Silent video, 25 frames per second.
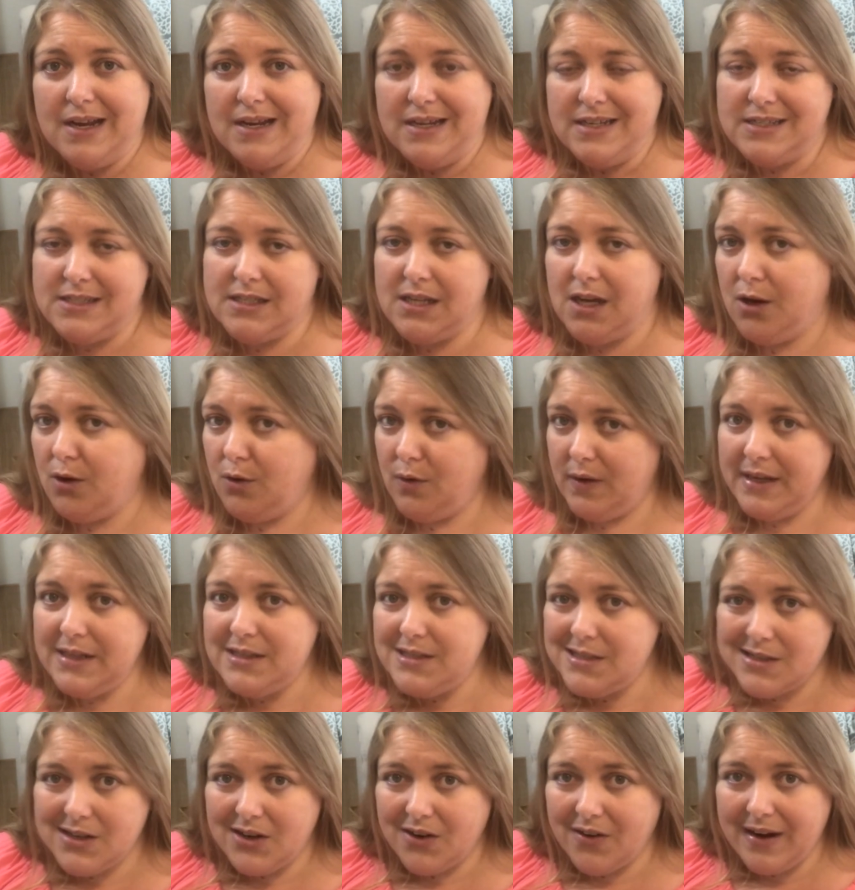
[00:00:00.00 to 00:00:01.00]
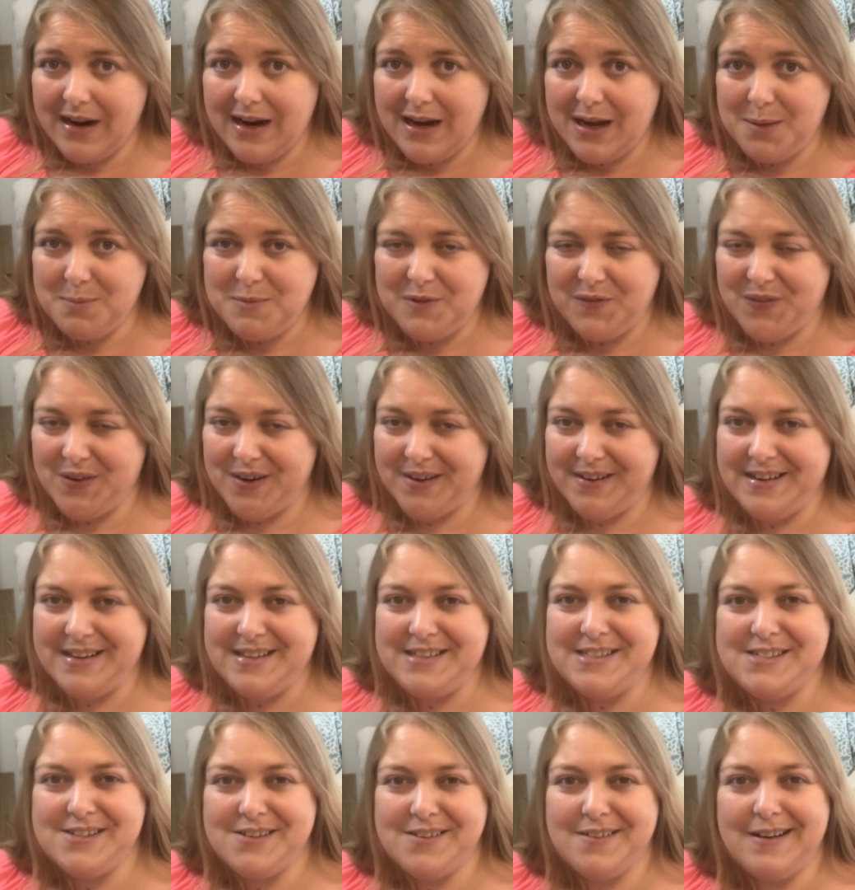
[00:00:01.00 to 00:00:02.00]
So Instagram, if you're an
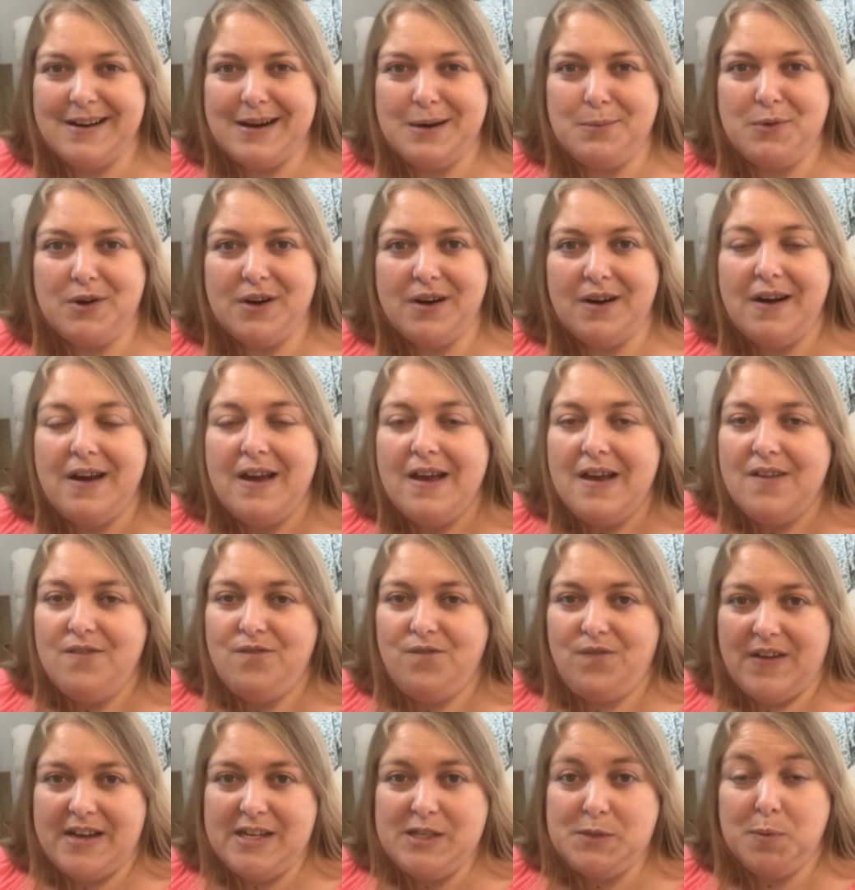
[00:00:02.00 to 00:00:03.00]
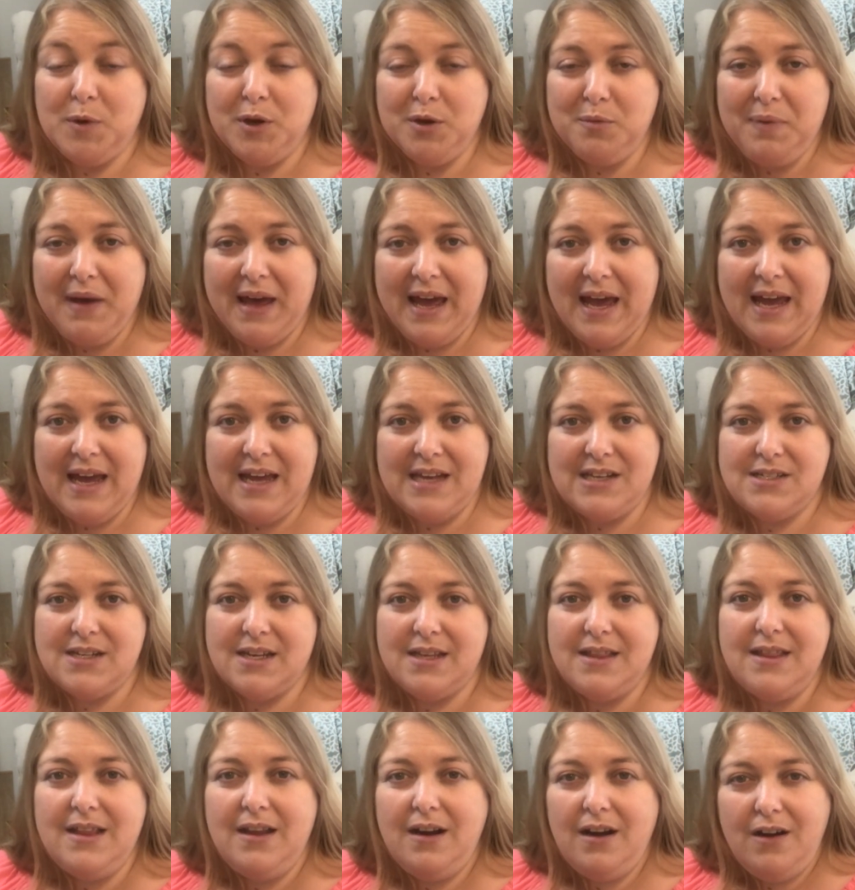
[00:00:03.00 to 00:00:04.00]
Instagrammer, Facebook page,
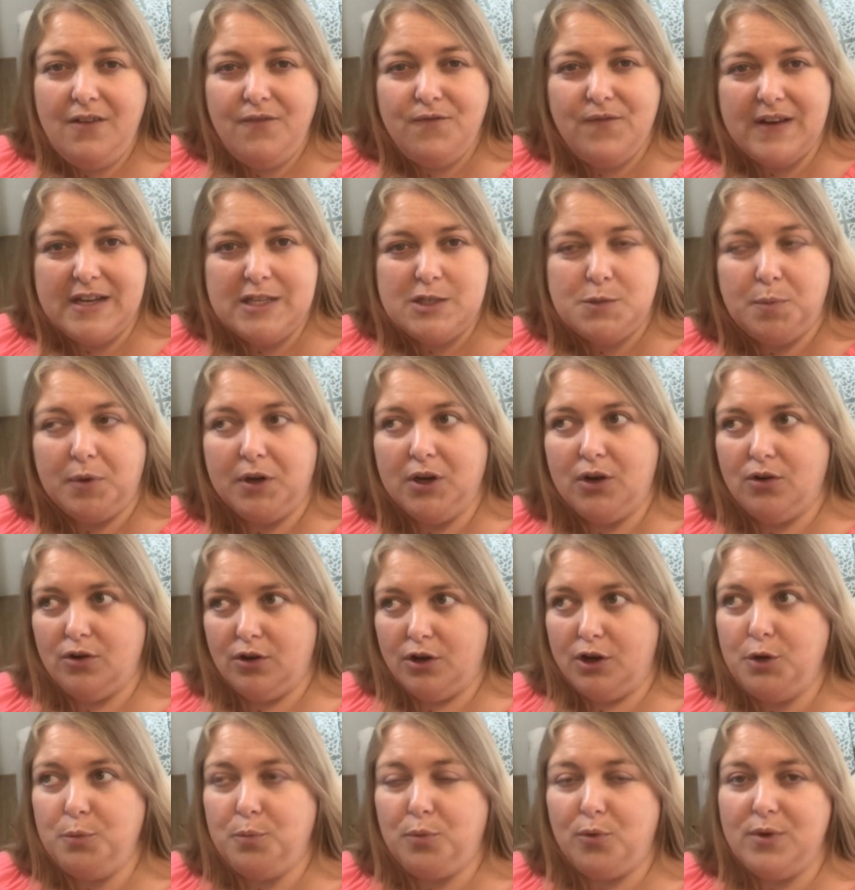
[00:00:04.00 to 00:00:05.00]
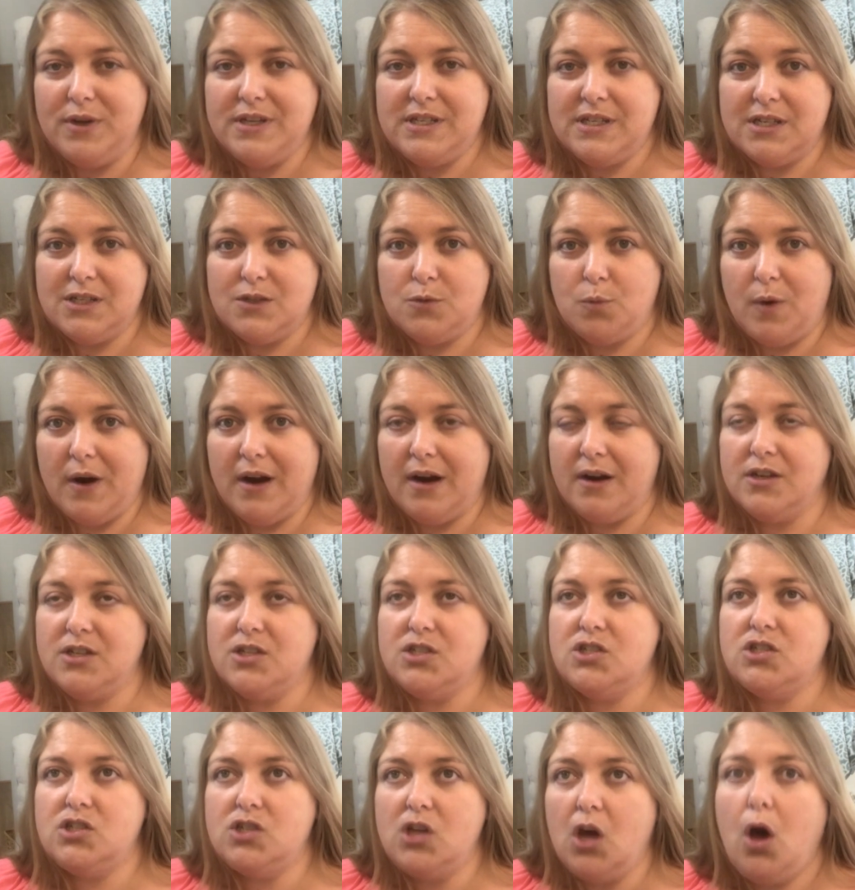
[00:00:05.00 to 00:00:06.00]
and then our Facebook group, which is where
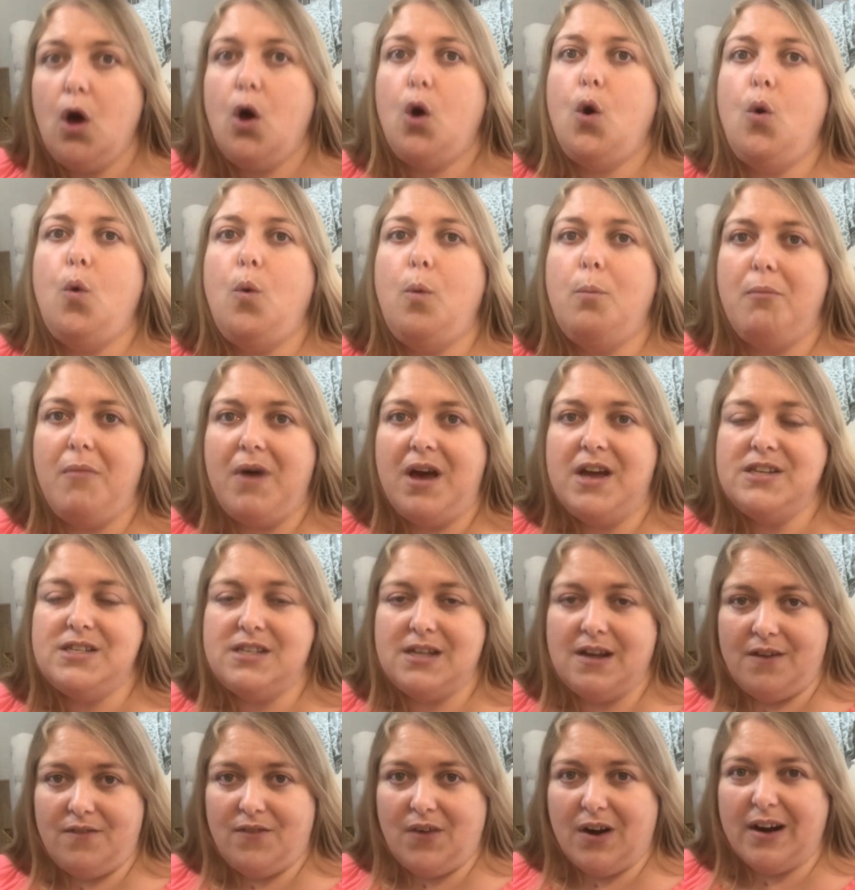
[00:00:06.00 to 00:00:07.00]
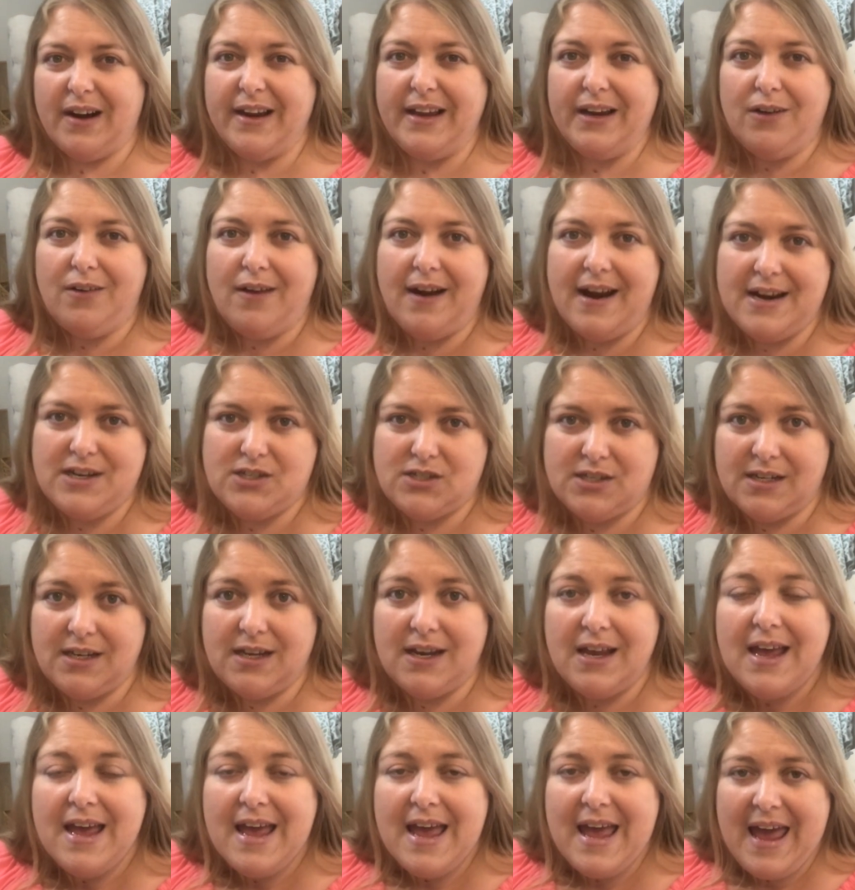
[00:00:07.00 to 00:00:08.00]
so much of our interaction
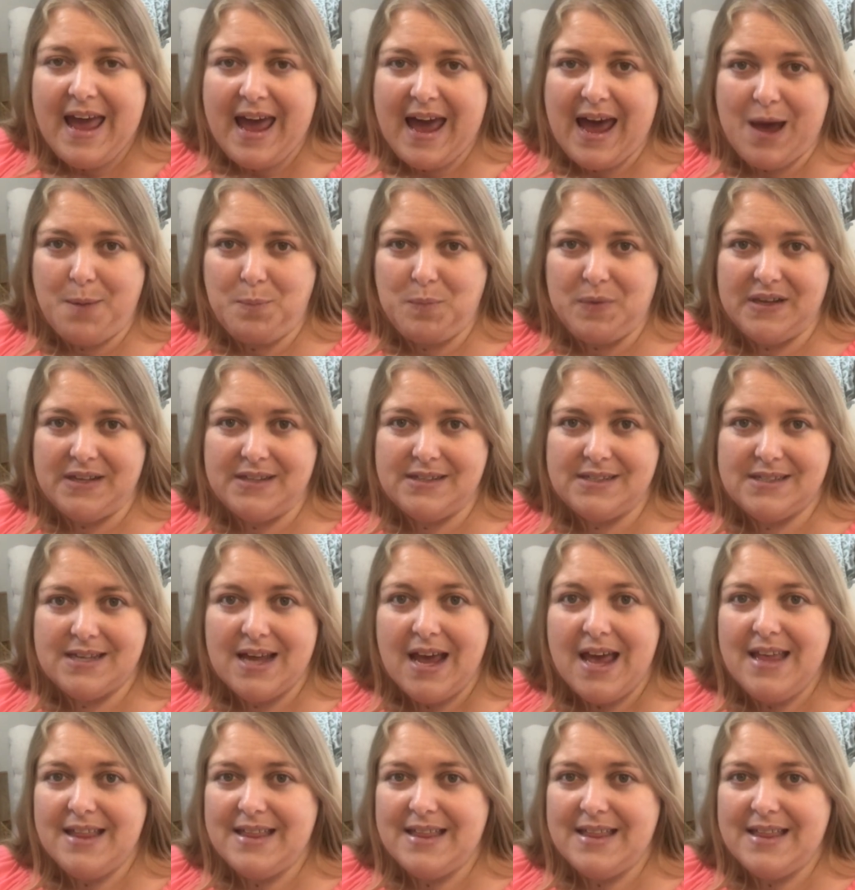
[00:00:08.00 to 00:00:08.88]
happens.